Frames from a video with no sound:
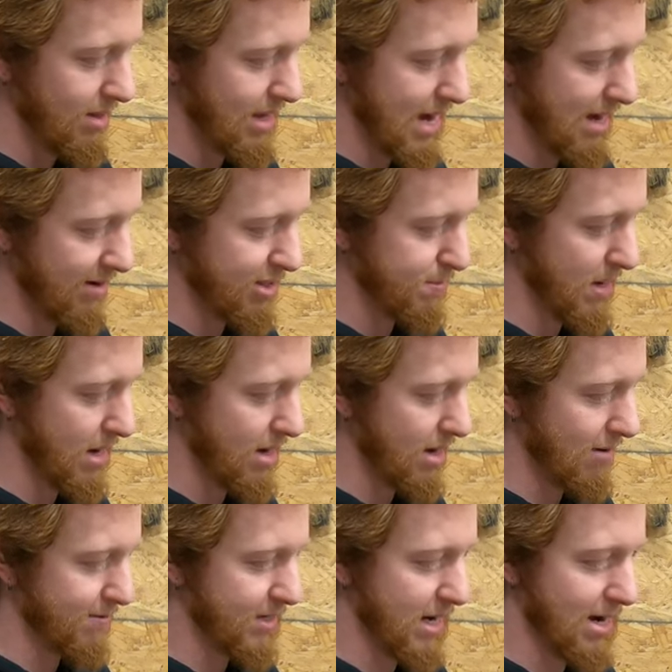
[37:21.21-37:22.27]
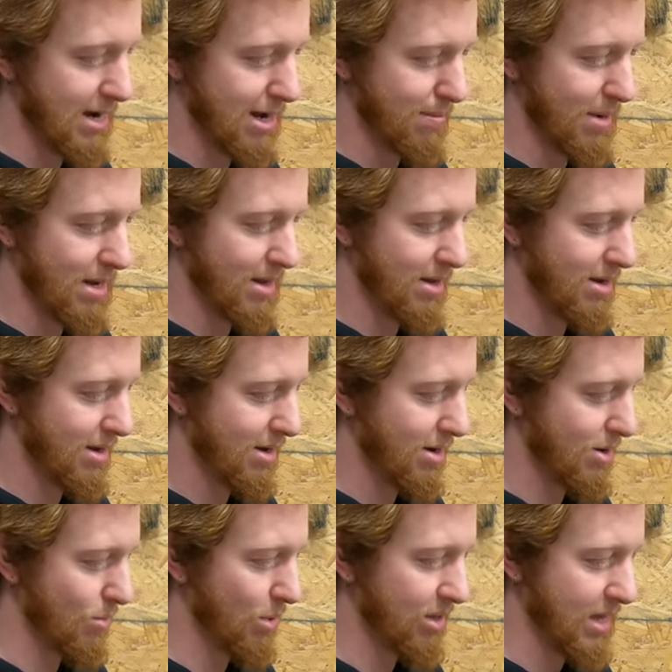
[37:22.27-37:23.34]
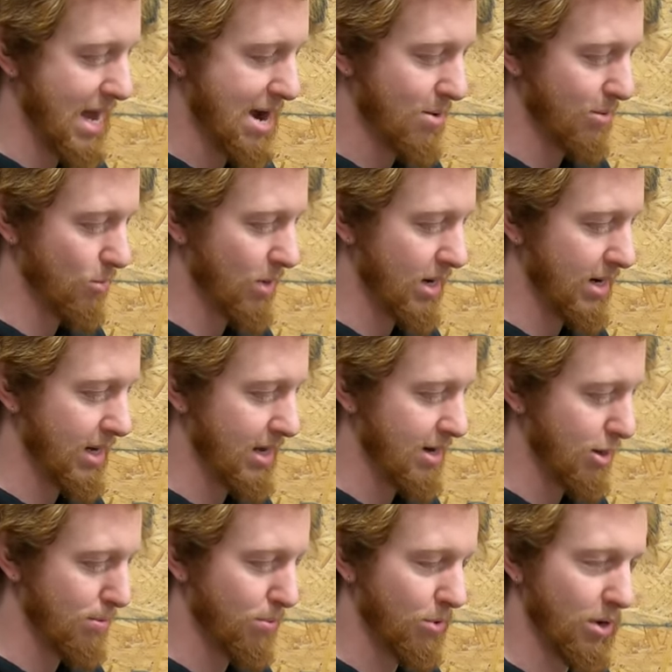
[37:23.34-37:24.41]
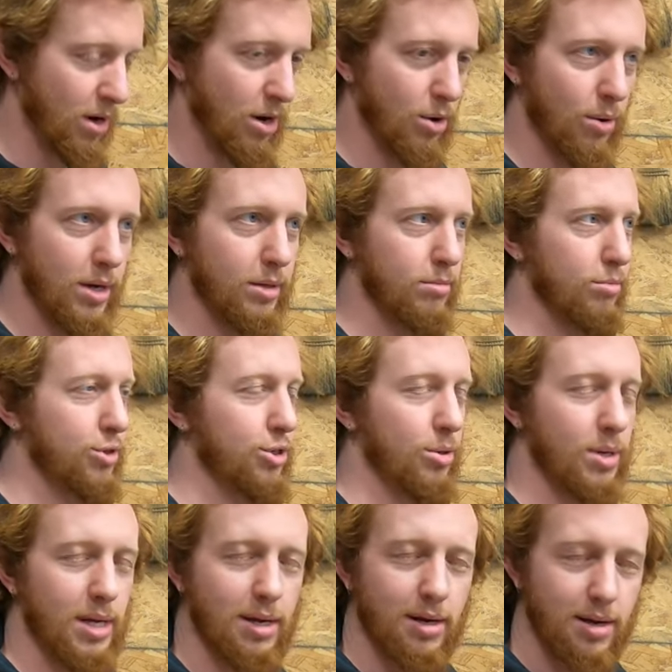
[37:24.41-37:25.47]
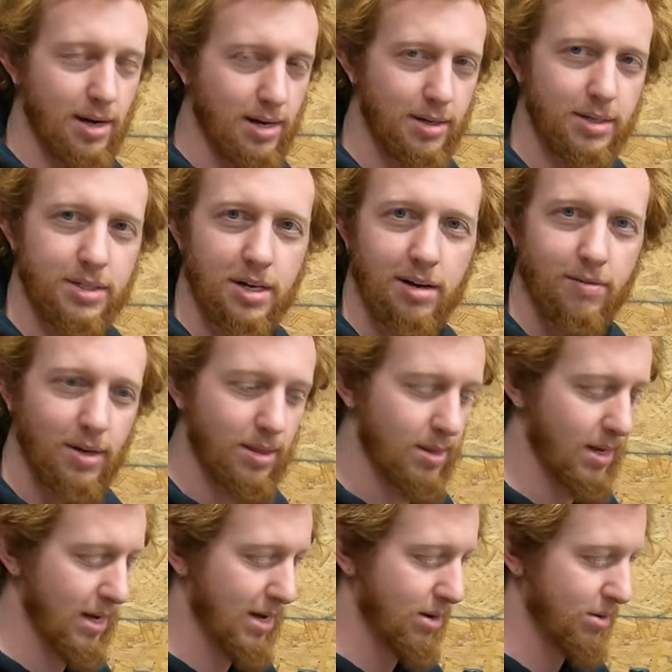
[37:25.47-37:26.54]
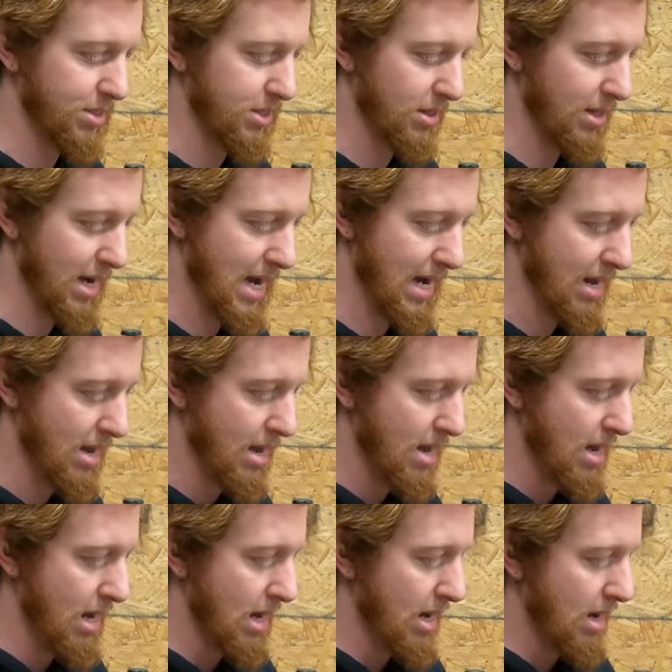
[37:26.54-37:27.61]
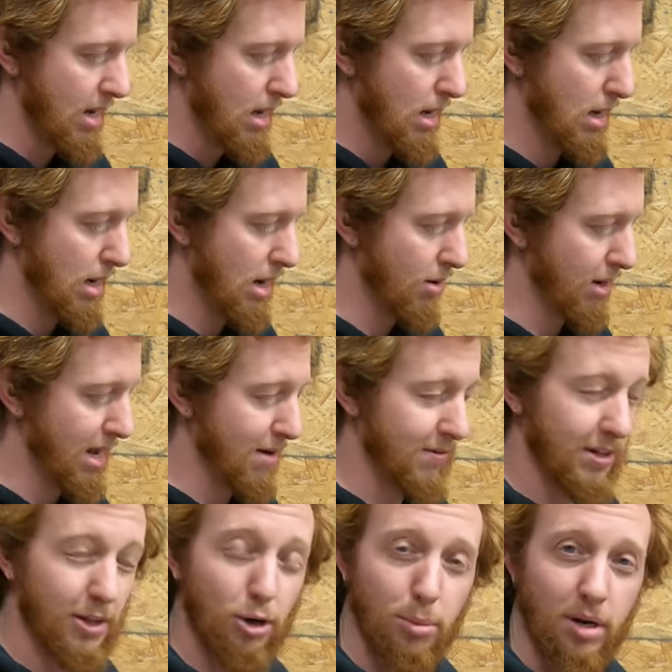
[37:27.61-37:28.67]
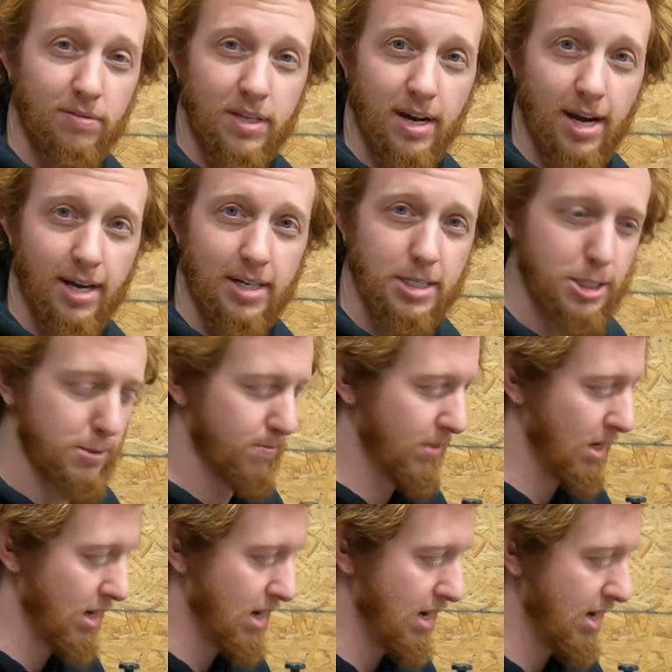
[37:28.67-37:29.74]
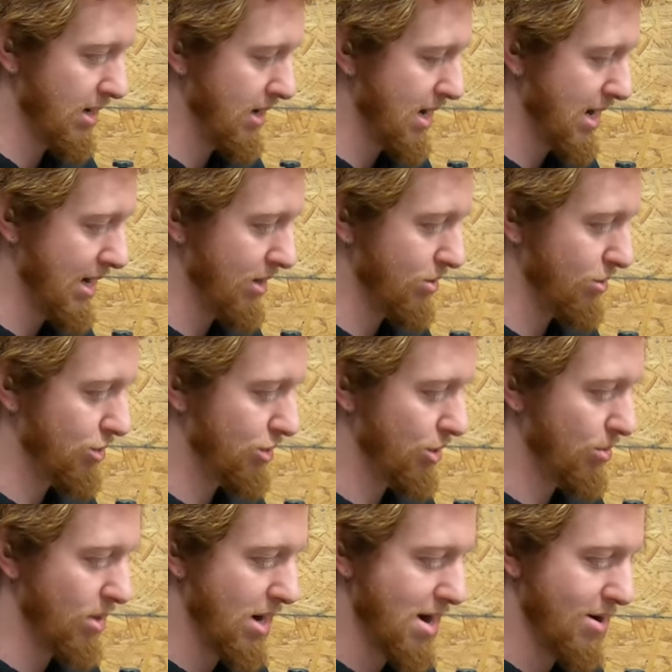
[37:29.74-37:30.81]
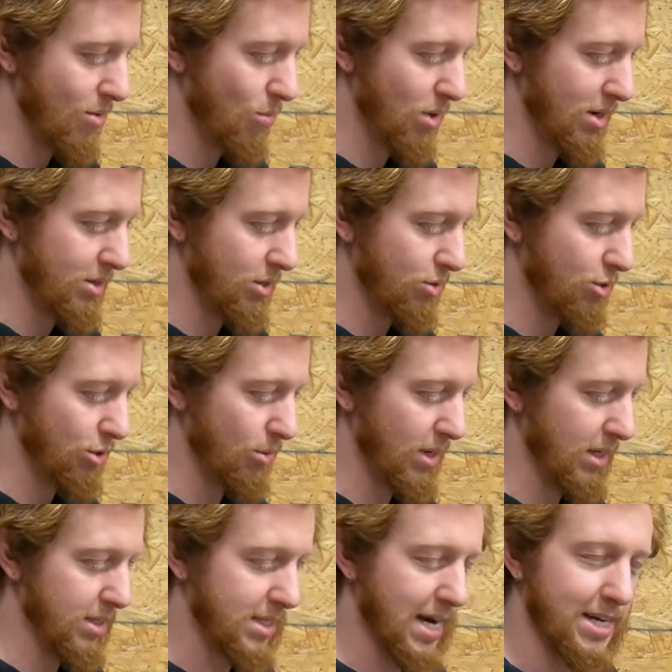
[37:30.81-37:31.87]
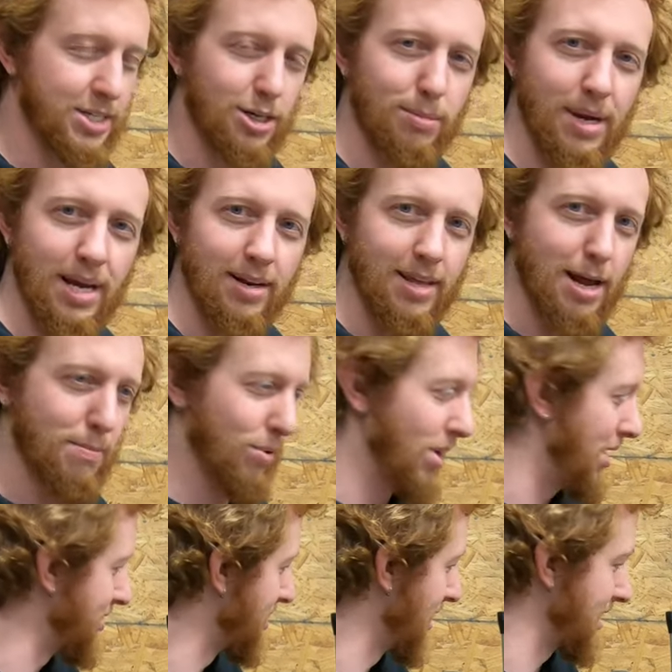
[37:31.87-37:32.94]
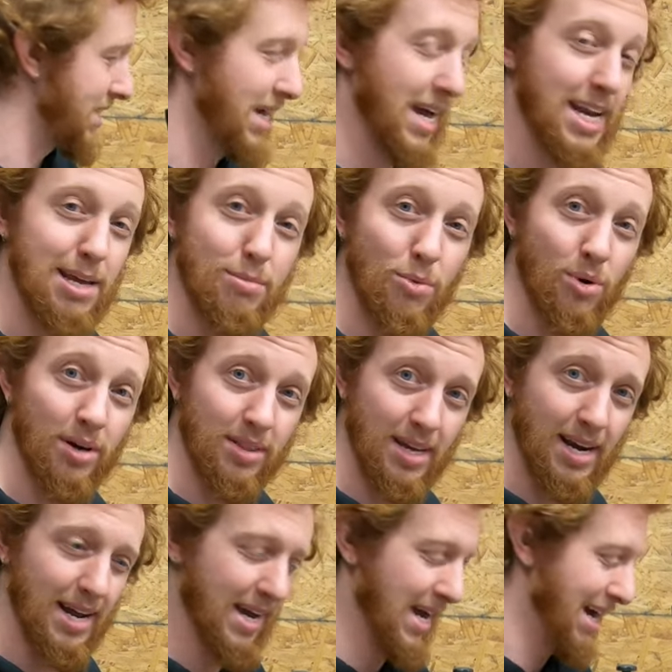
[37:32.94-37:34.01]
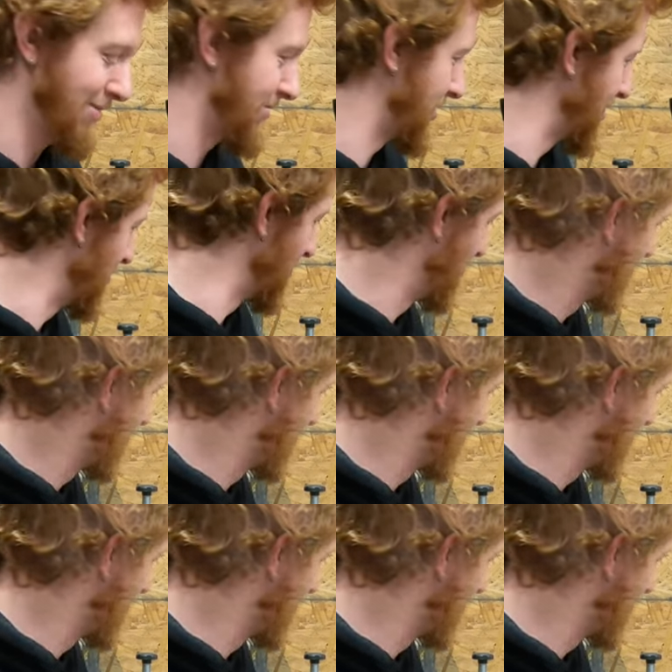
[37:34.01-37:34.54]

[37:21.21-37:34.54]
that I spent enough time without wearing ear pro and shooting guns and everything else that I already have a little bit of tinnitus, and I do not want to exacerbate that process any more than I have to.